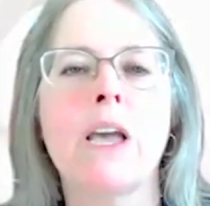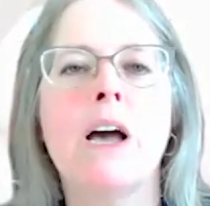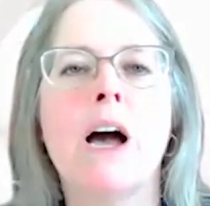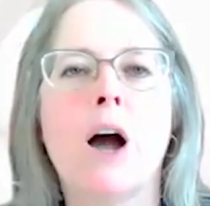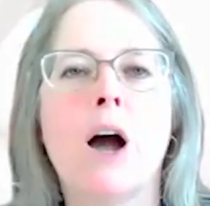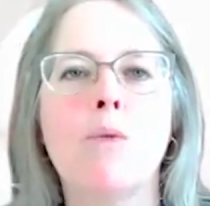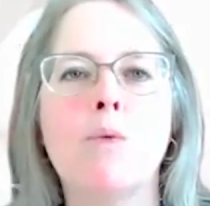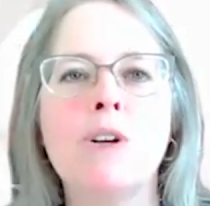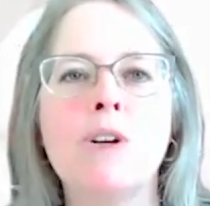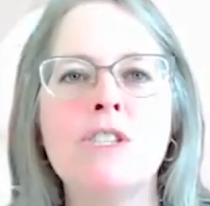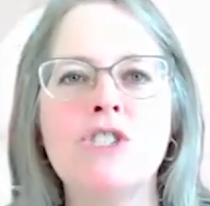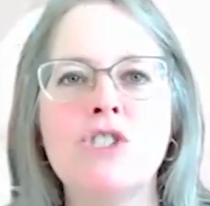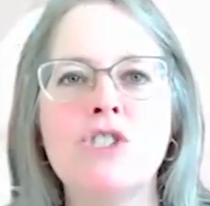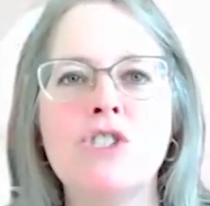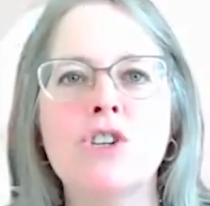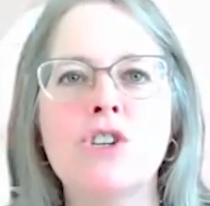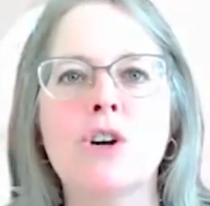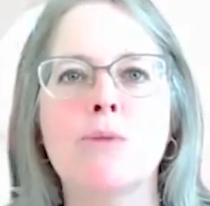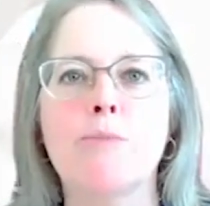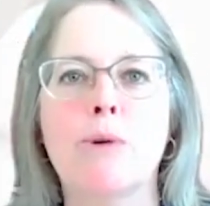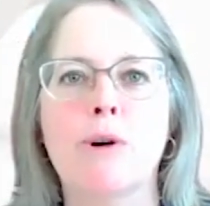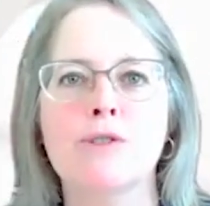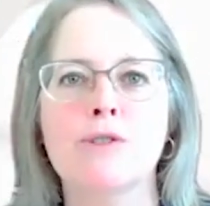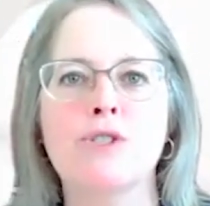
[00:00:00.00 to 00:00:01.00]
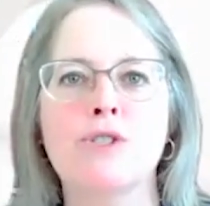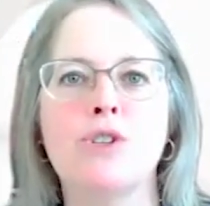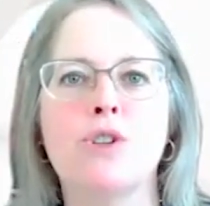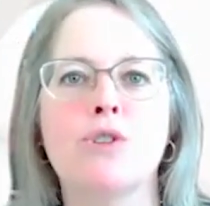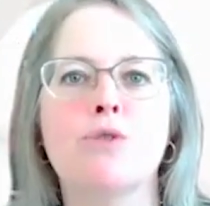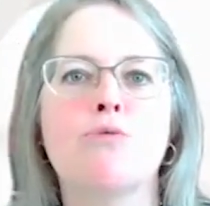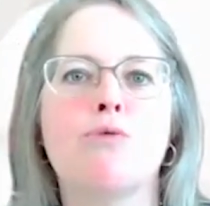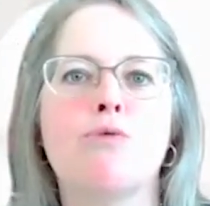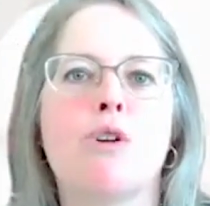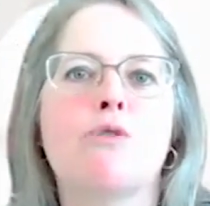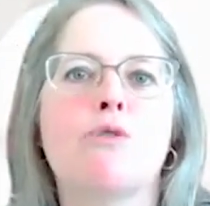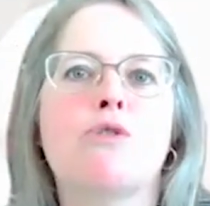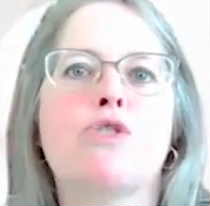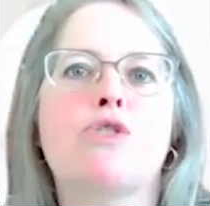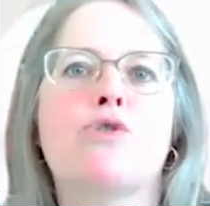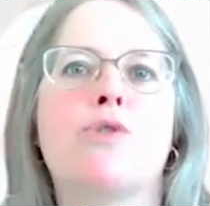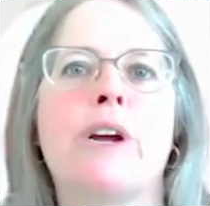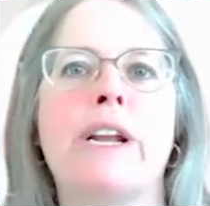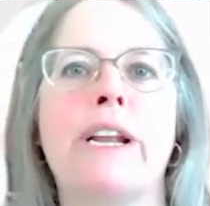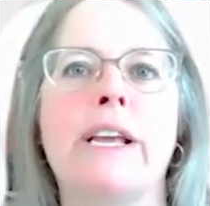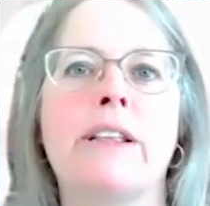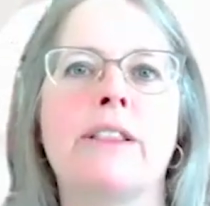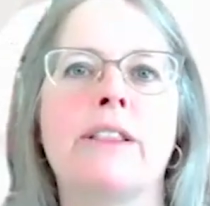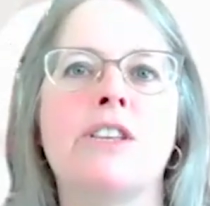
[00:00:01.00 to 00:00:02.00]
I once took a personal growth
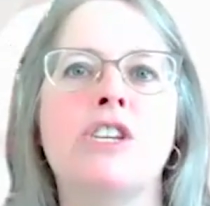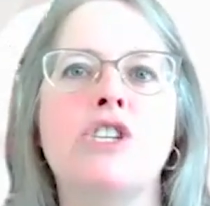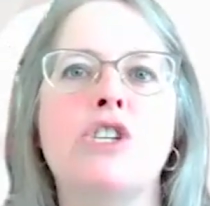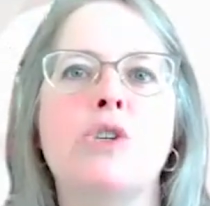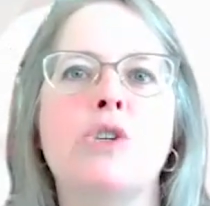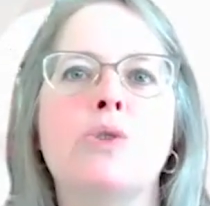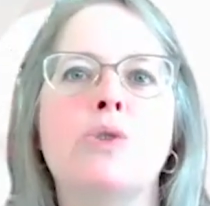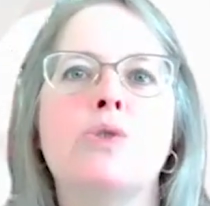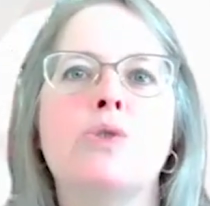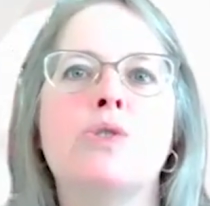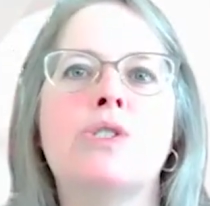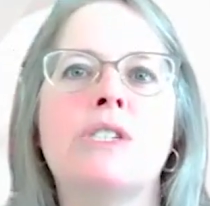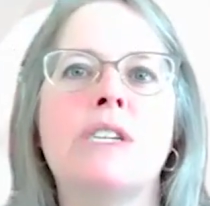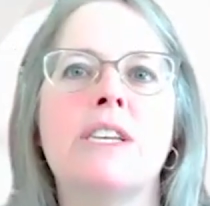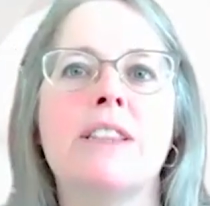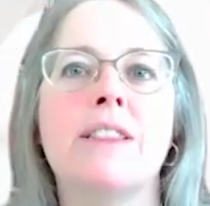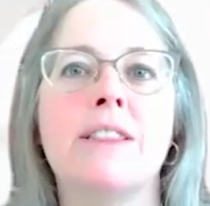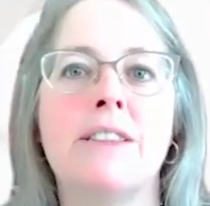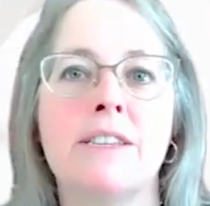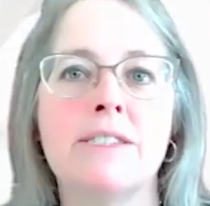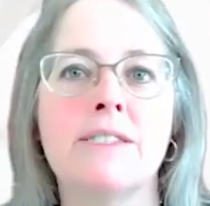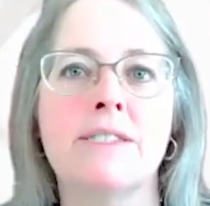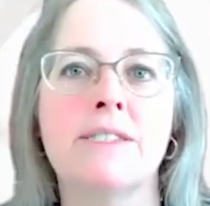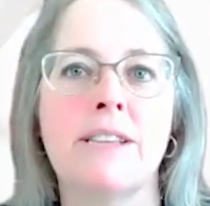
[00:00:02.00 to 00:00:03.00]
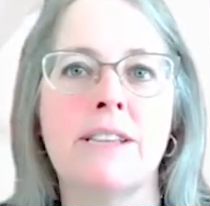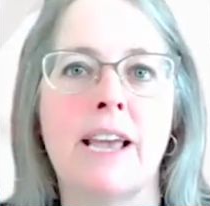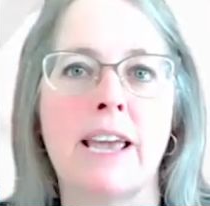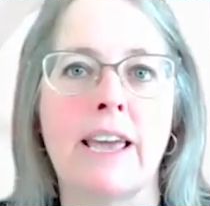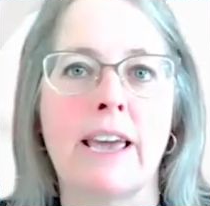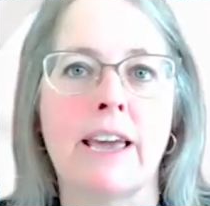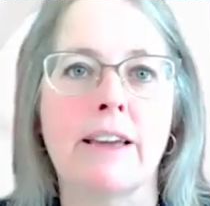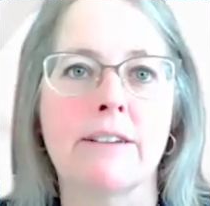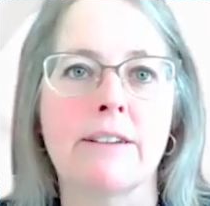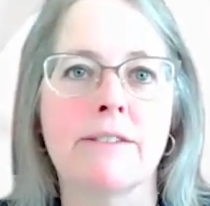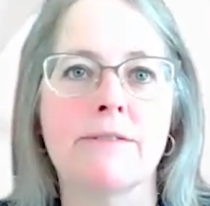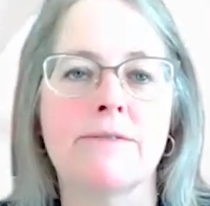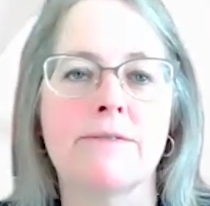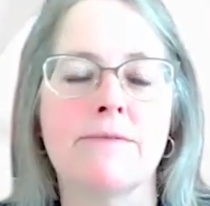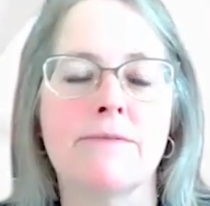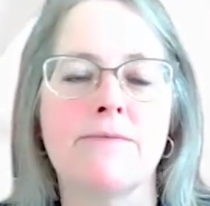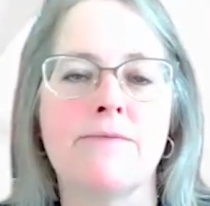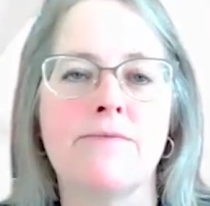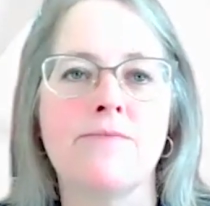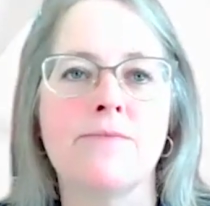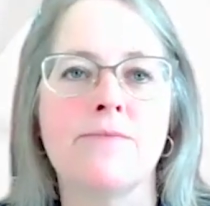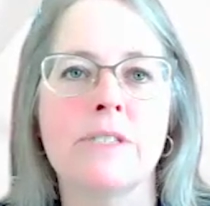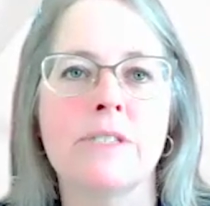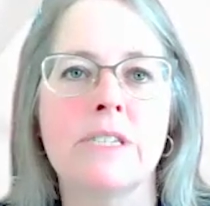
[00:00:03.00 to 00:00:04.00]
training that used this saying
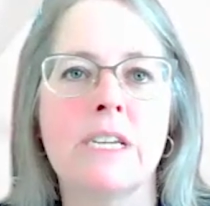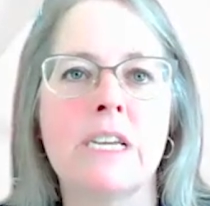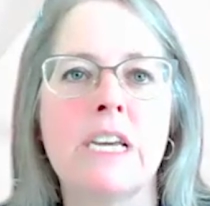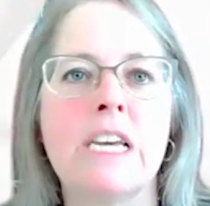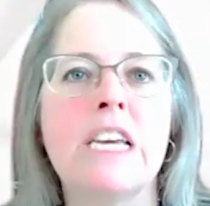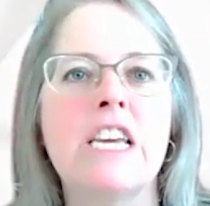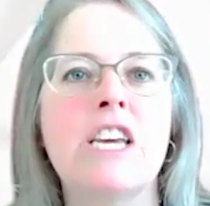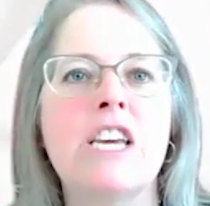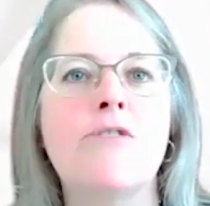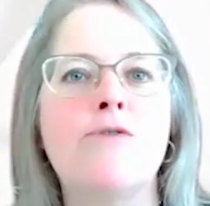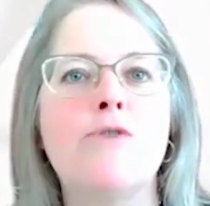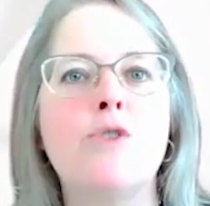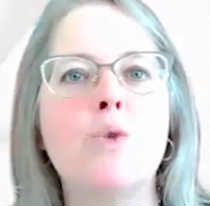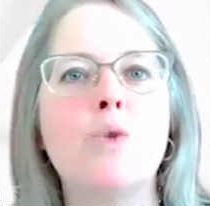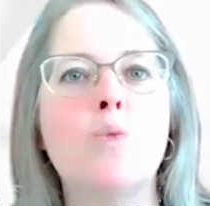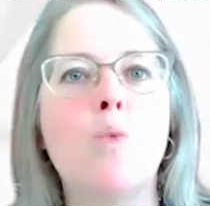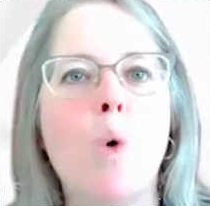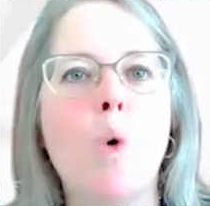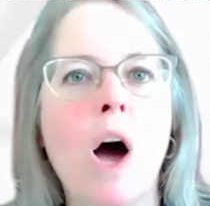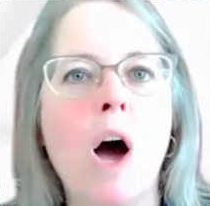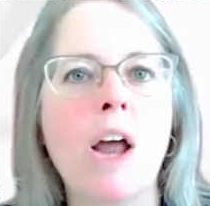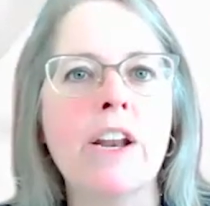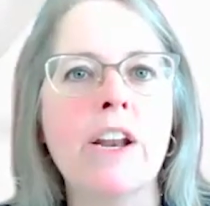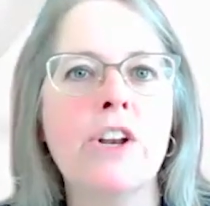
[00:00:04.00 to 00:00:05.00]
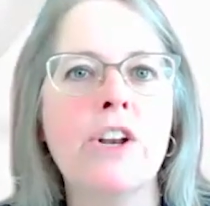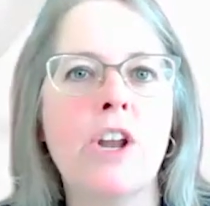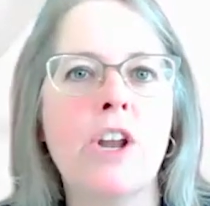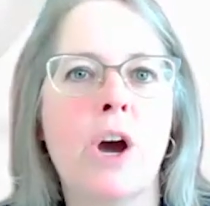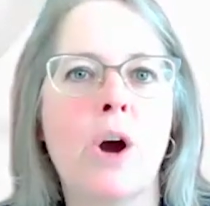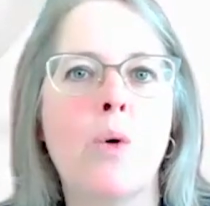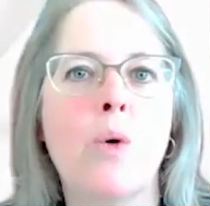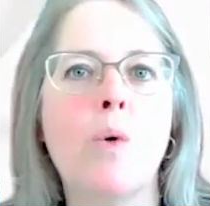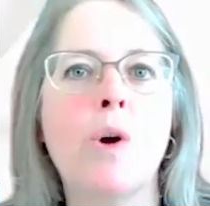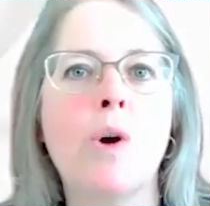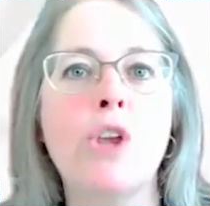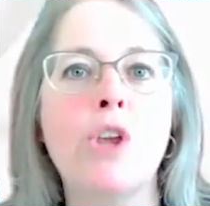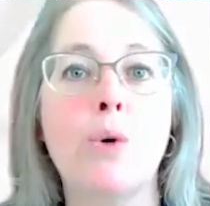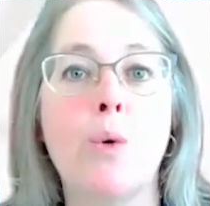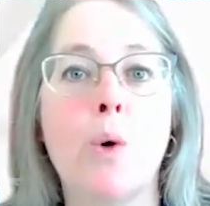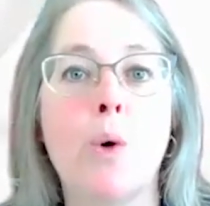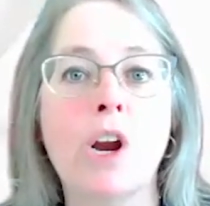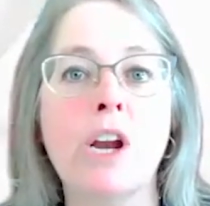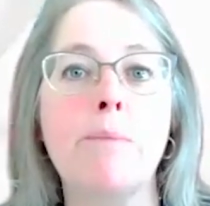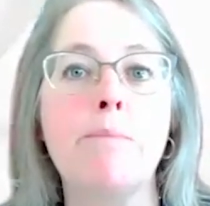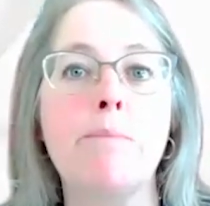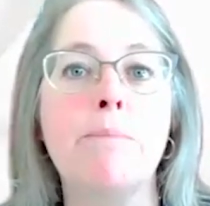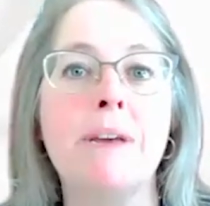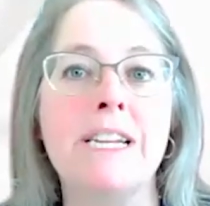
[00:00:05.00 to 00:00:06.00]
If you want to know what you are
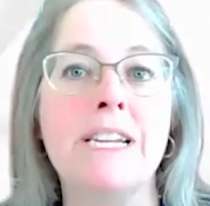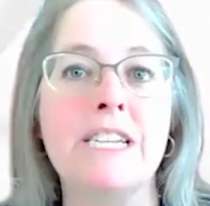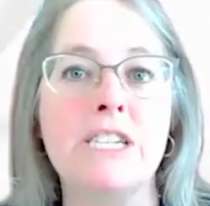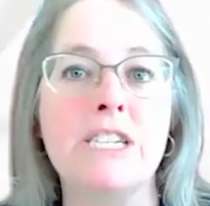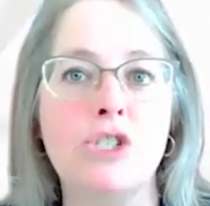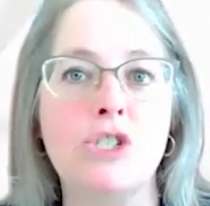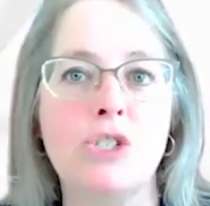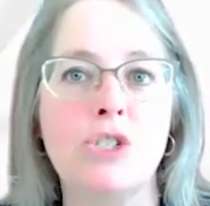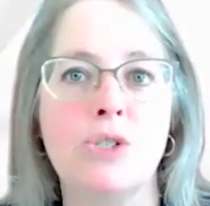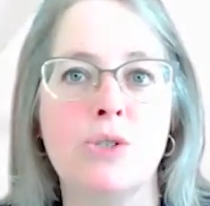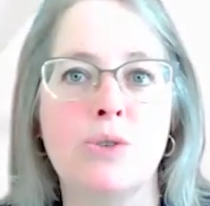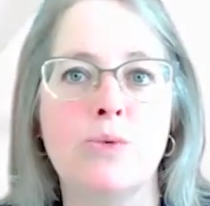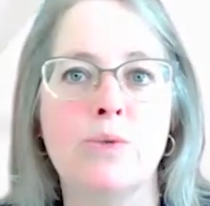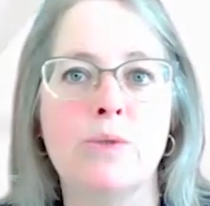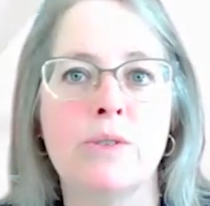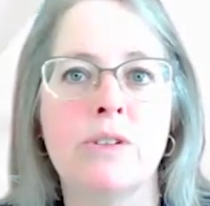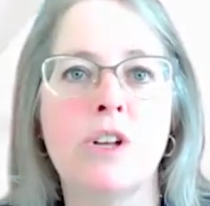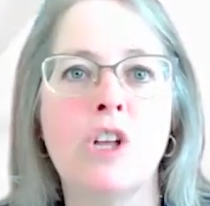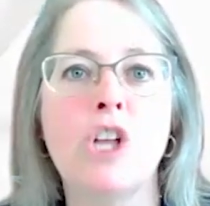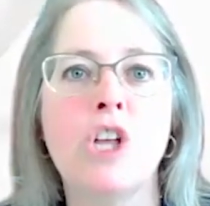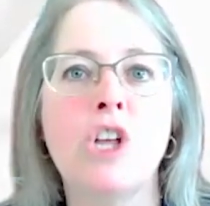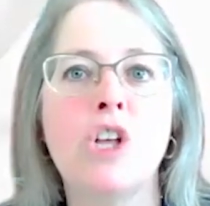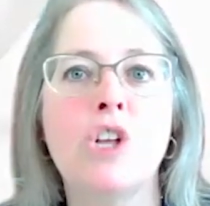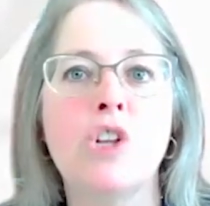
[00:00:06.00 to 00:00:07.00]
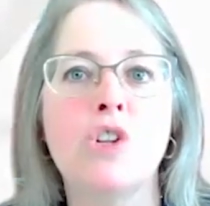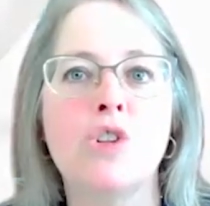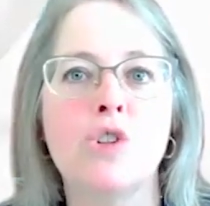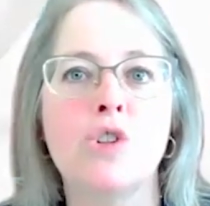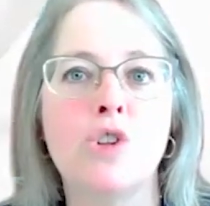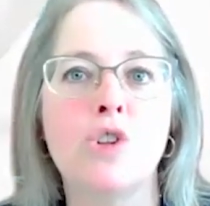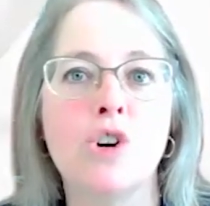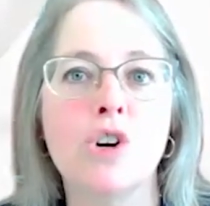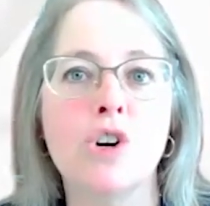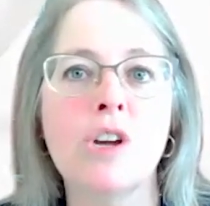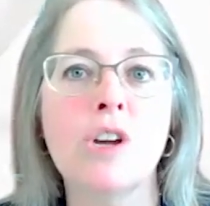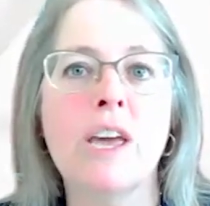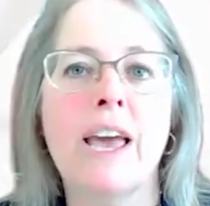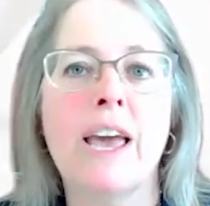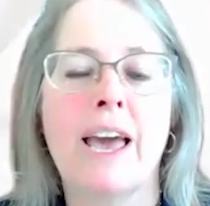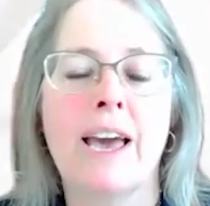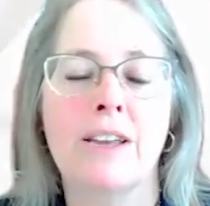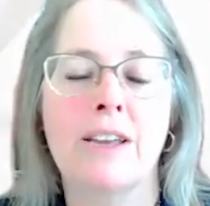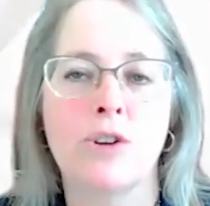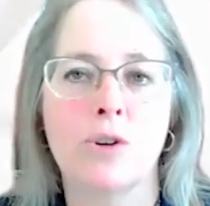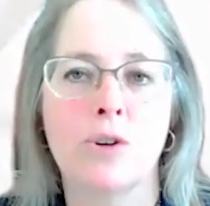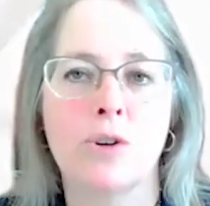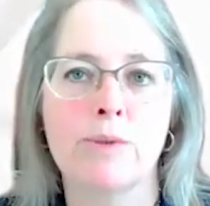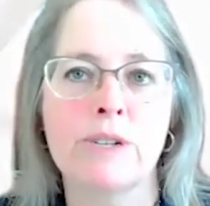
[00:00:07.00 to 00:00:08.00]
committed to, look
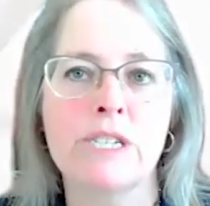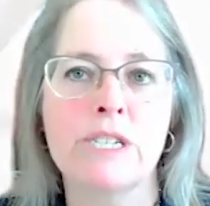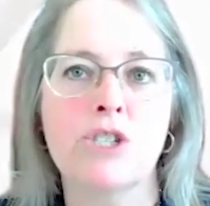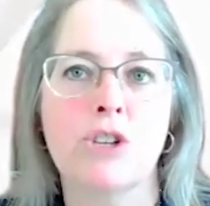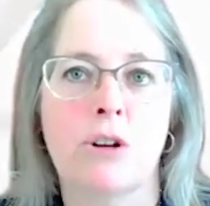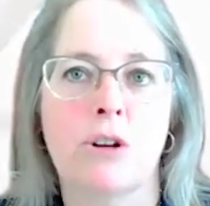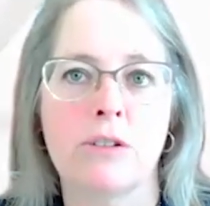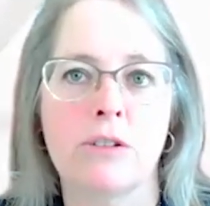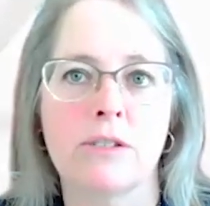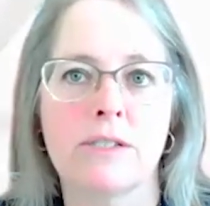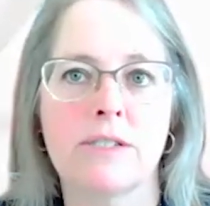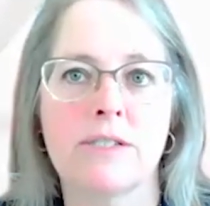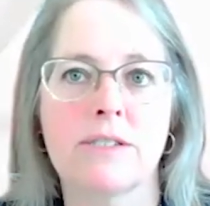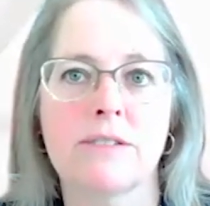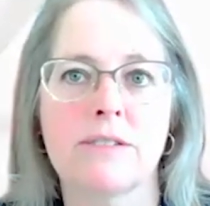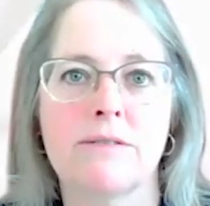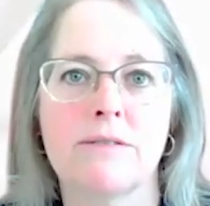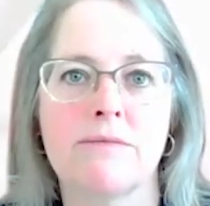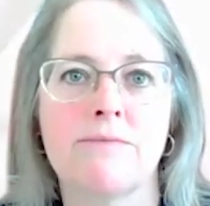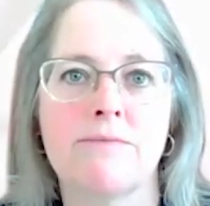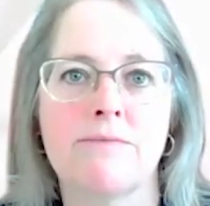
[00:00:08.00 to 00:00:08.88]
at your results.